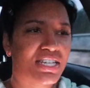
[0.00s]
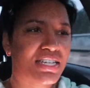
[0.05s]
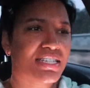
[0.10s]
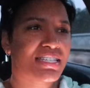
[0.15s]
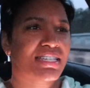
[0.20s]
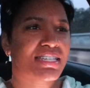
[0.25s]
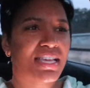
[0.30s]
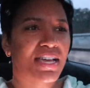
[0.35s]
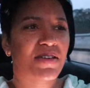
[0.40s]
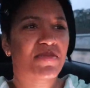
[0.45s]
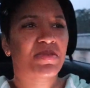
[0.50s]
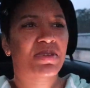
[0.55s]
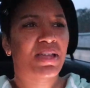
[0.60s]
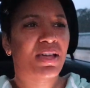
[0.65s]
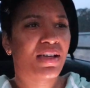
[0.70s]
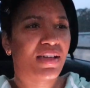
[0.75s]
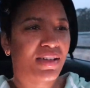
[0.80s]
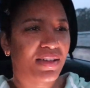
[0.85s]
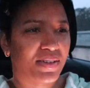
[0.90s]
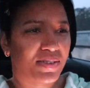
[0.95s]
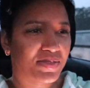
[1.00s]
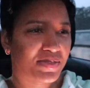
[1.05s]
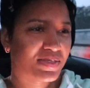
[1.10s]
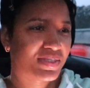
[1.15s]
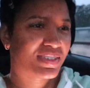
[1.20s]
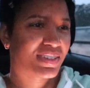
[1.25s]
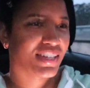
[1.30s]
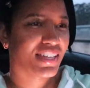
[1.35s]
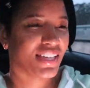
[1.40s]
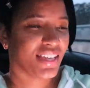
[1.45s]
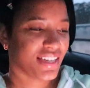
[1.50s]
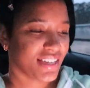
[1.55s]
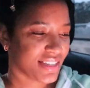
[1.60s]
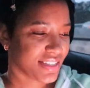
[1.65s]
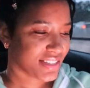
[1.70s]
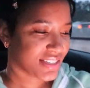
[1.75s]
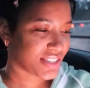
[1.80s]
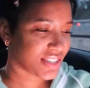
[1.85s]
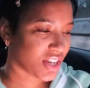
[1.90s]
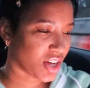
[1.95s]
is coming up.
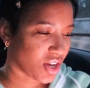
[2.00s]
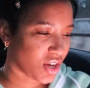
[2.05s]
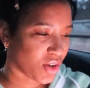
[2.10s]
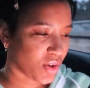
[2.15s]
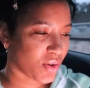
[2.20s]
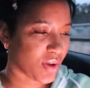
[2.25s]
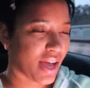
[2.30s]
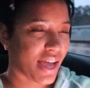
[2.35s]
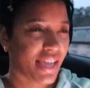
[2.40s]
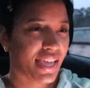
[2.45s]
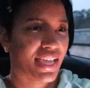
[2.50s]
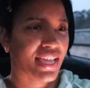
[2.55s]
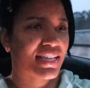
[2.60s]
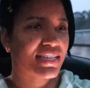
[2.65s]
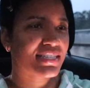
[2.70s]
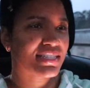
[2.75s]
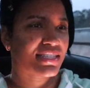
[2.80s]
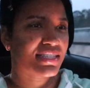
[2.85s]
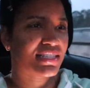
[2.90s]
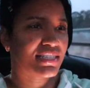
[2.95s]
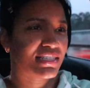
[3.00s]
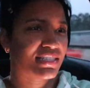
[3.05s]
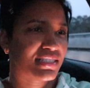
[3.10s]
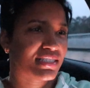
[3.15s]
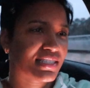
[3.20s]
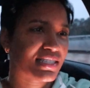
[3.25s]
So I guess the